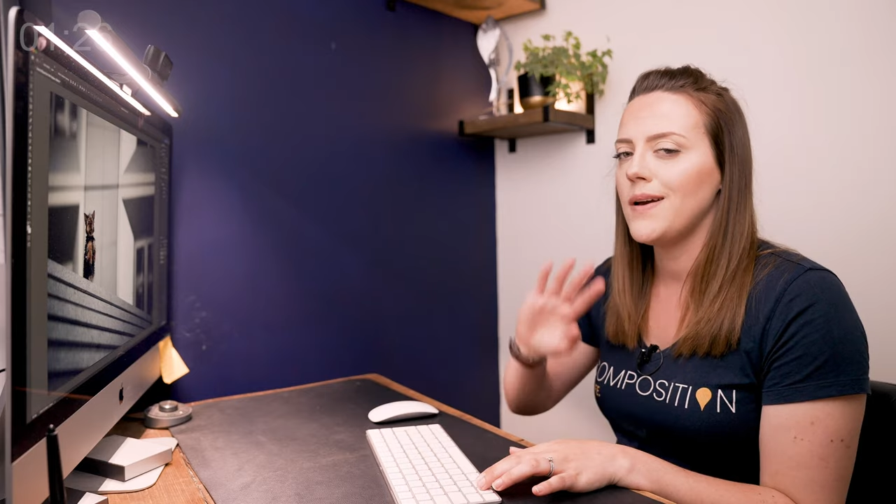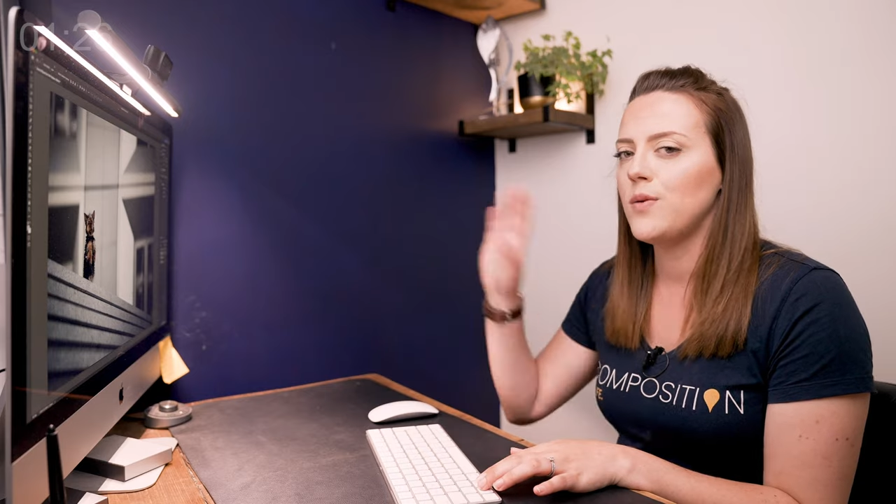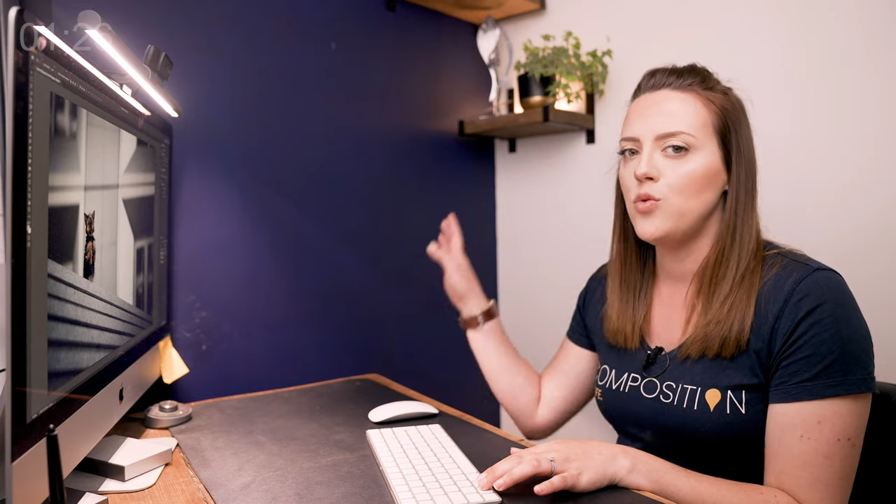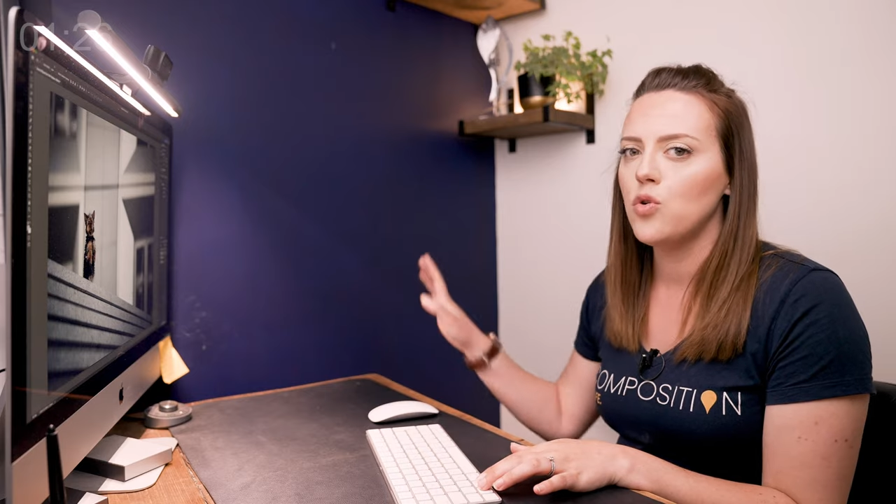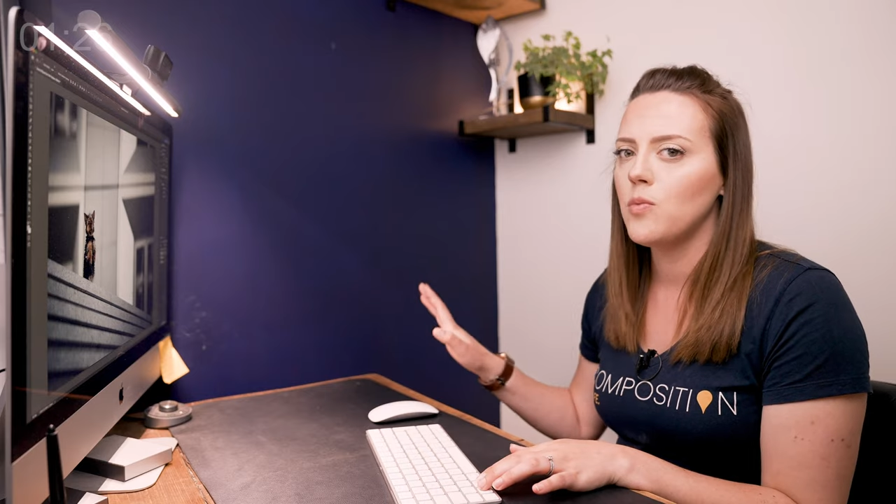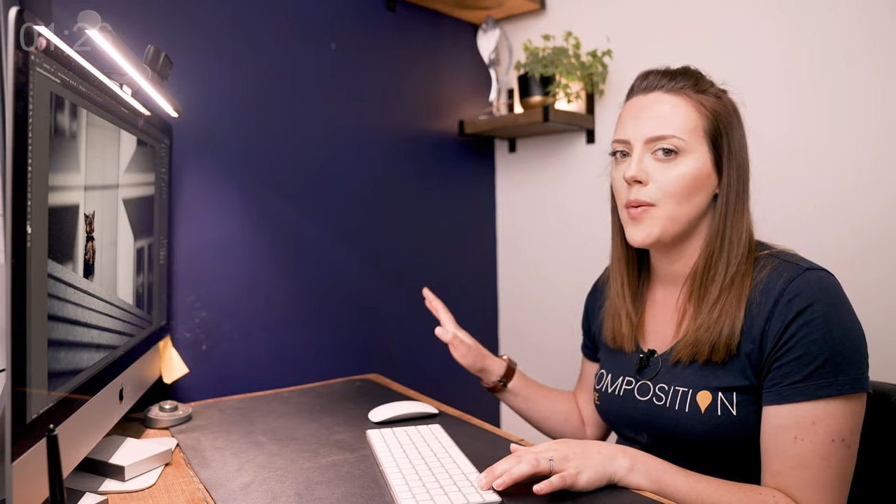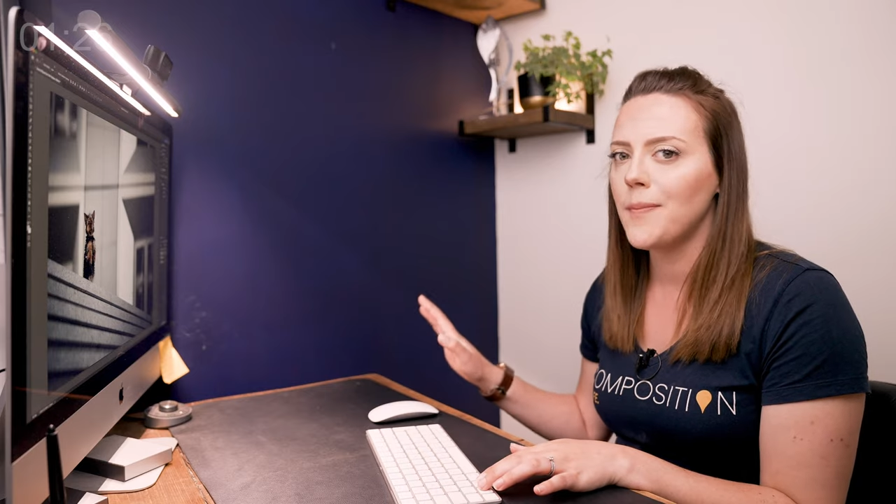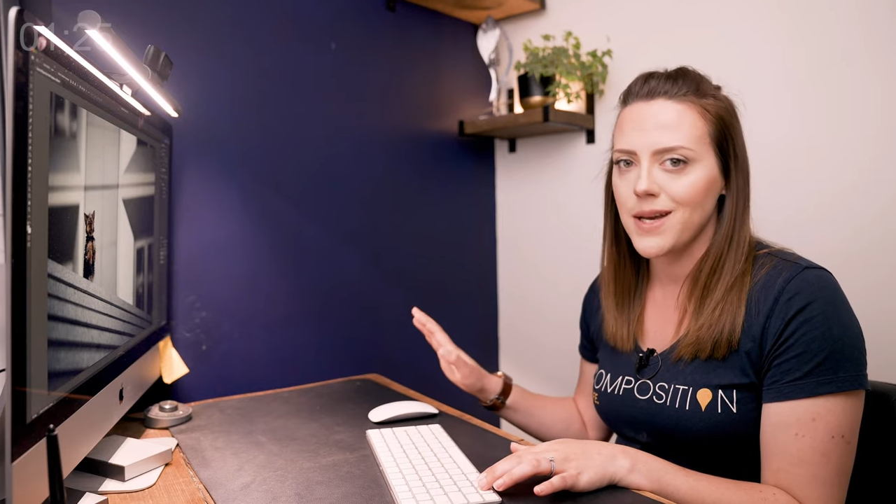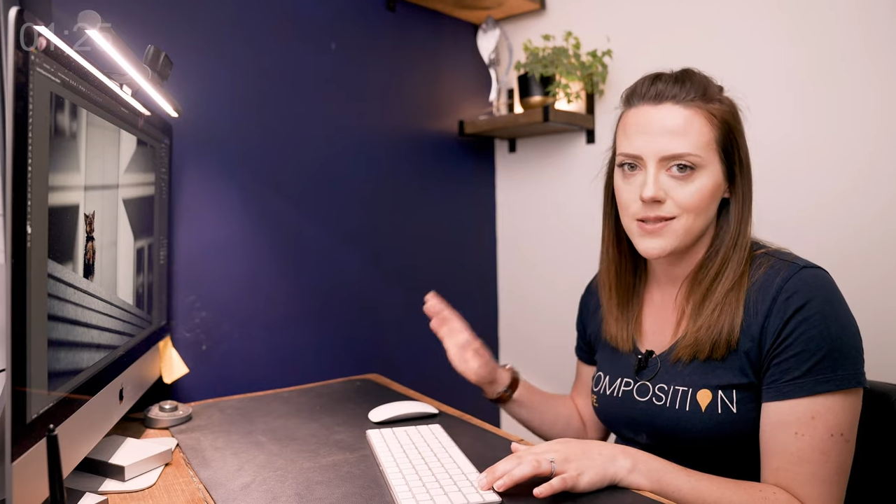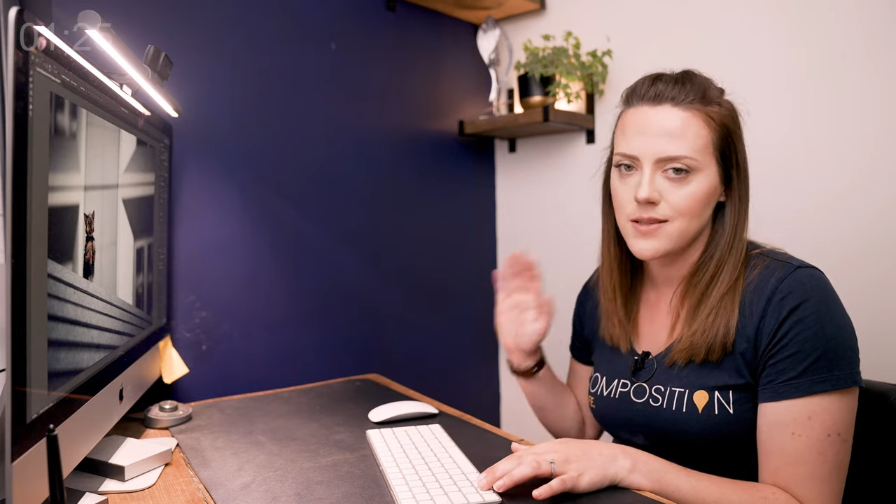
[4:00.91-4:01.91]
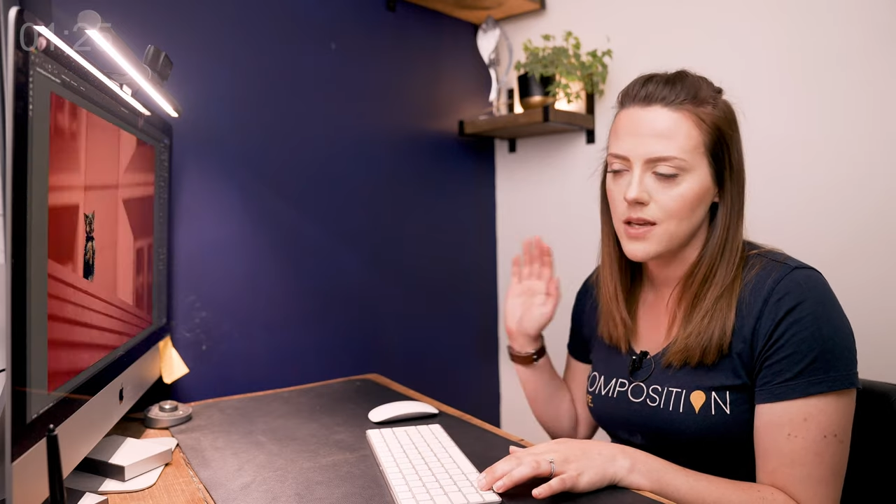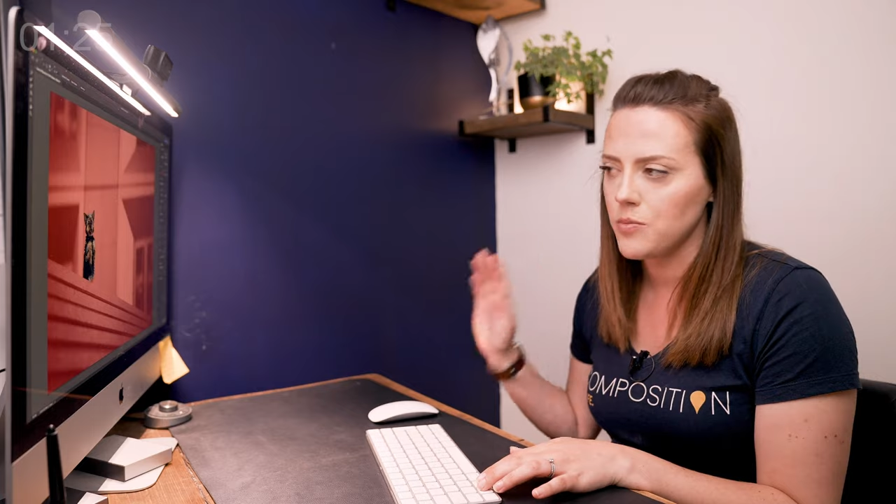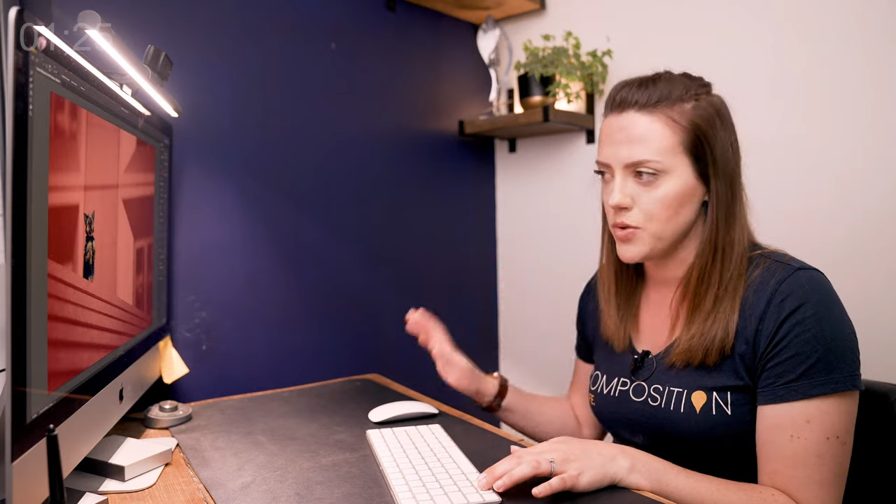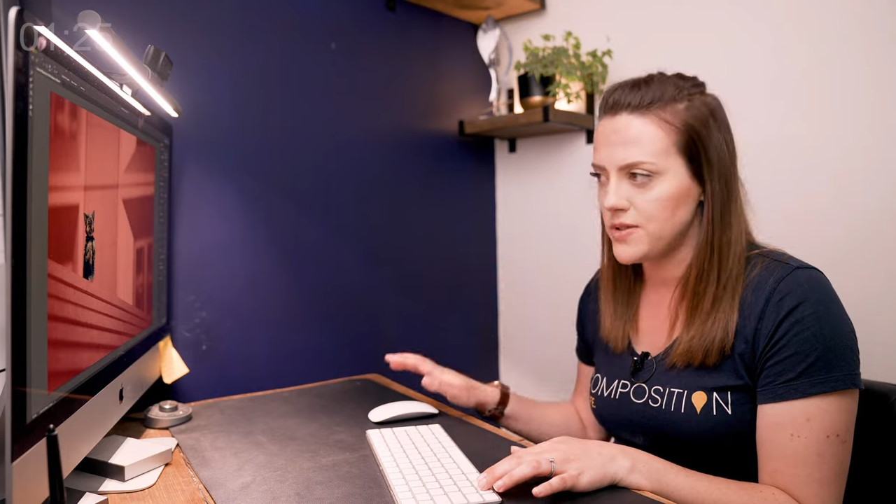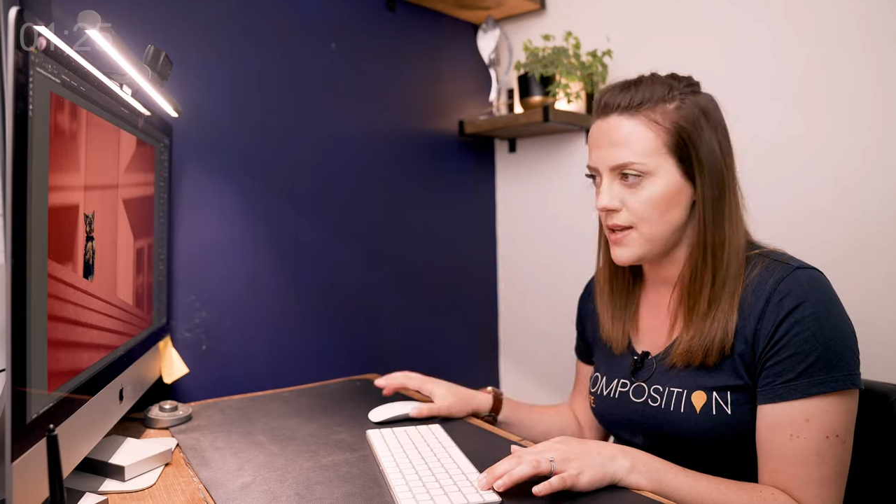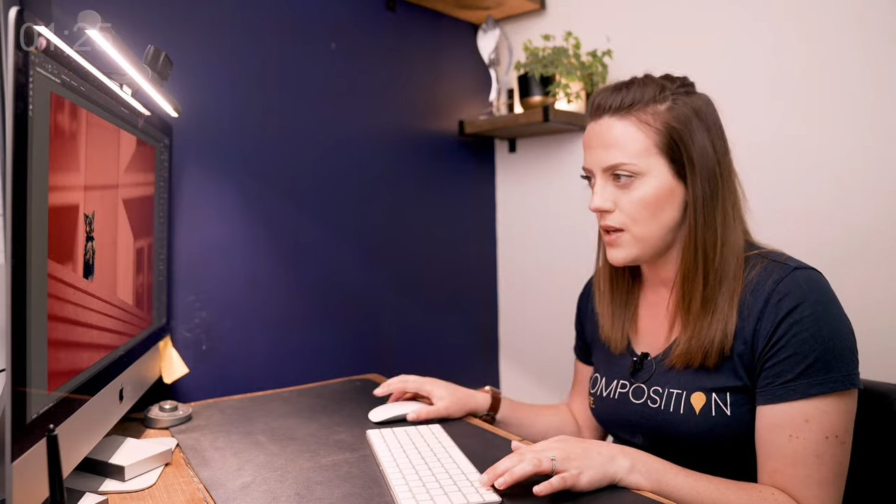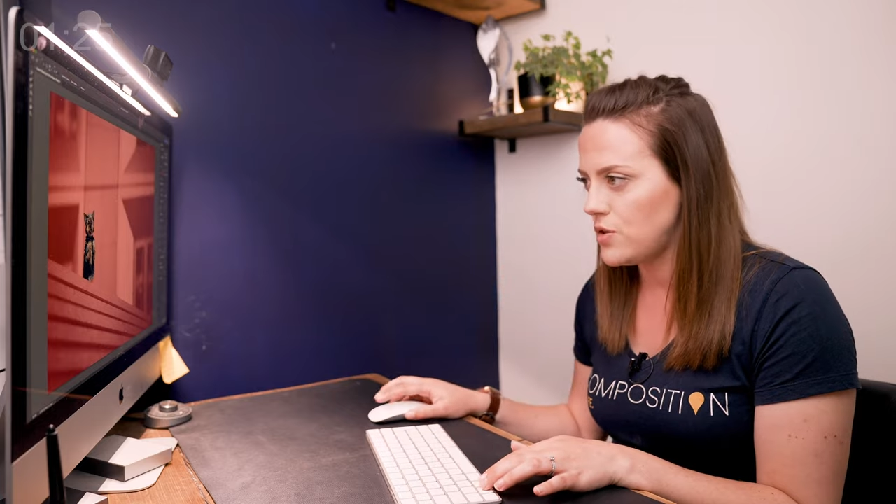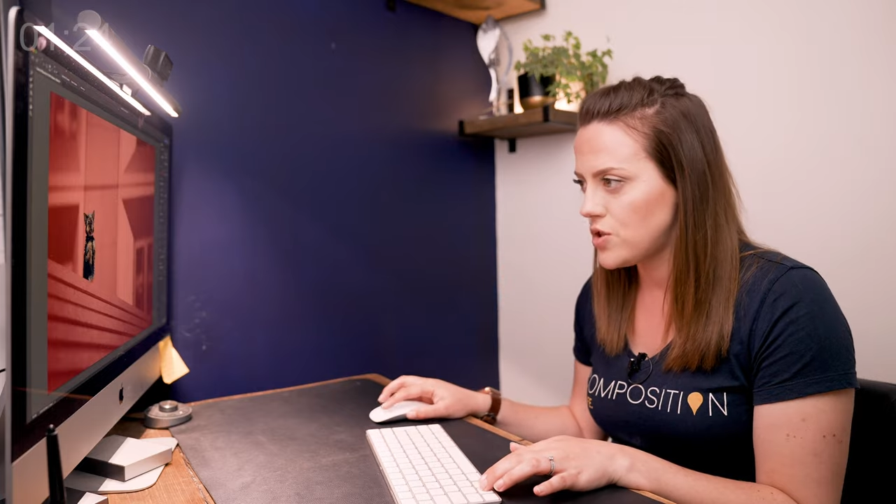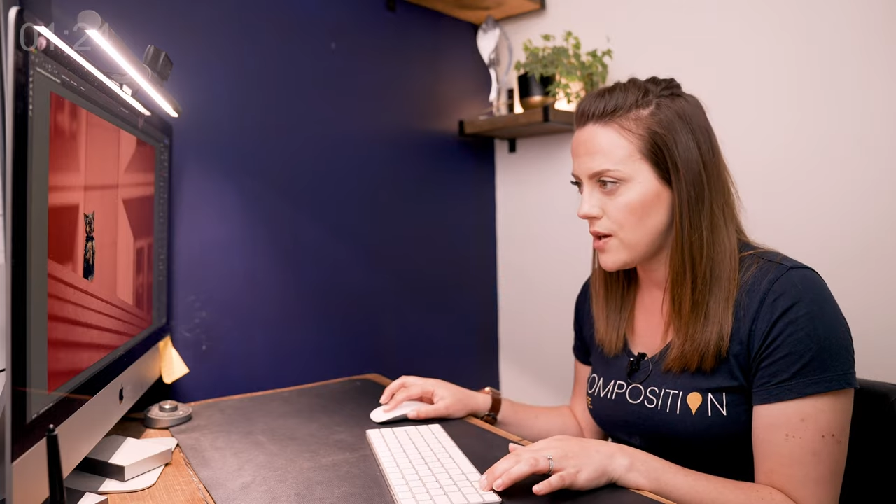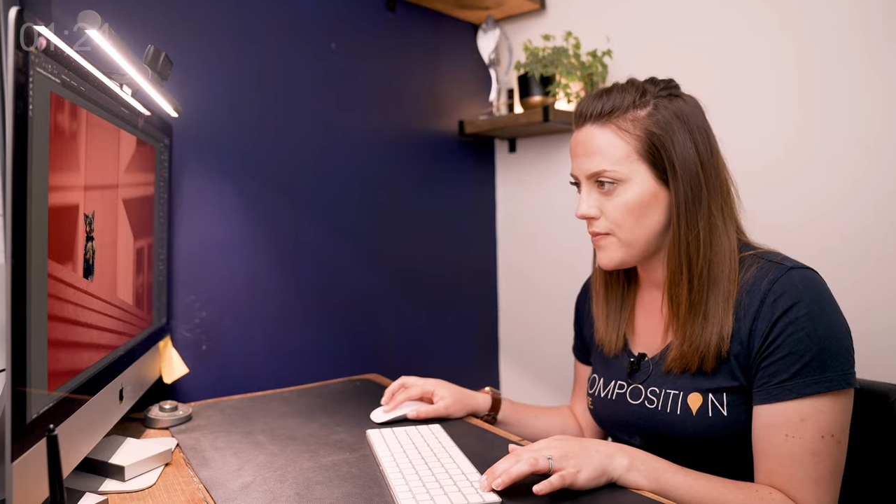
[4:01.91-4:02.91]
our normal masking
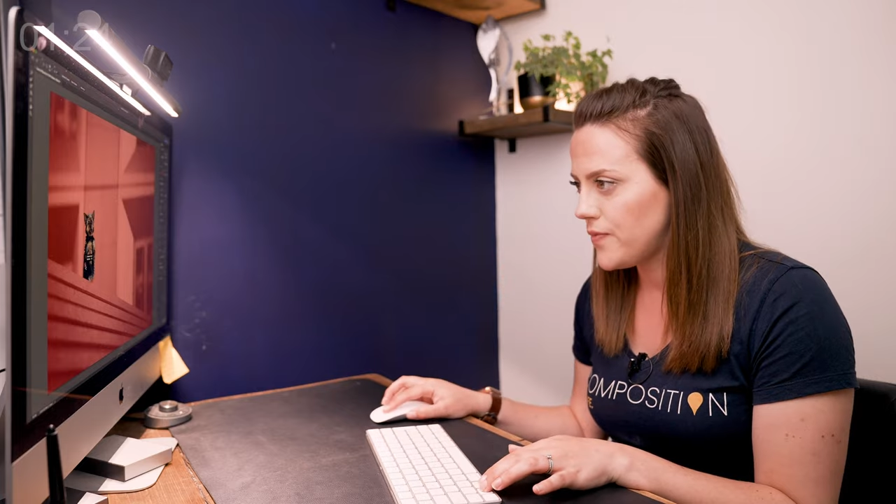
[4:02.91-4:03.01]
procedure.